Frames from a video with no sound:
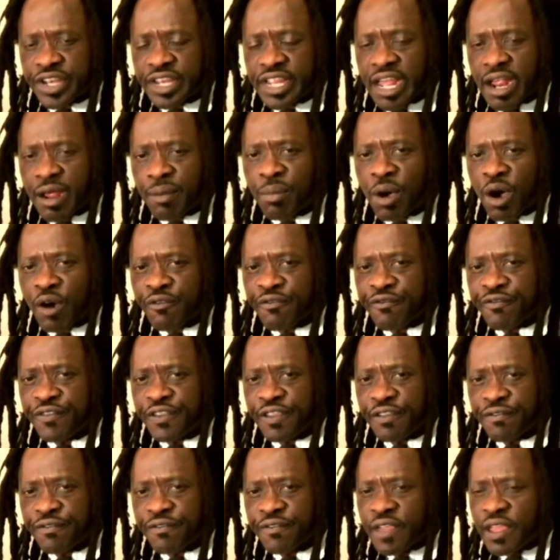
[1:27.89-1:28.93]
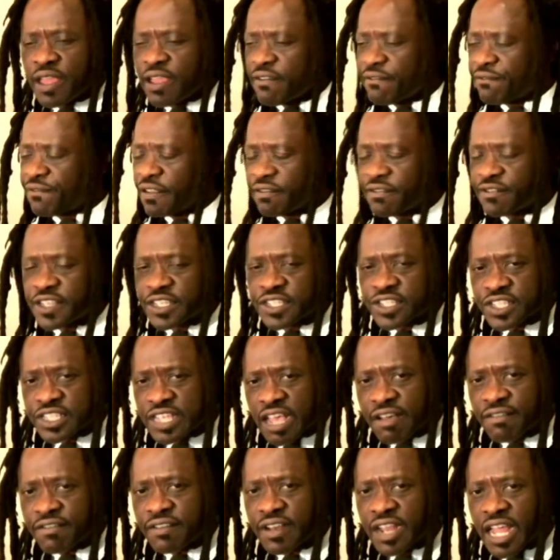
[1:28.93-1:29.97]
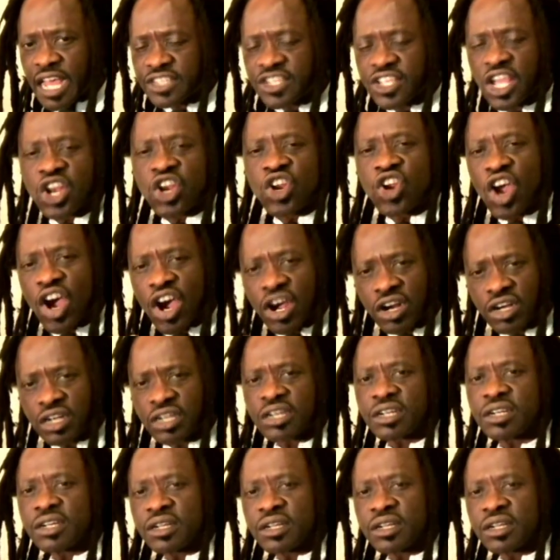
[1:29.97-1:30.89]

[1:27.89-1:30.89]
There are about 57, as I learned,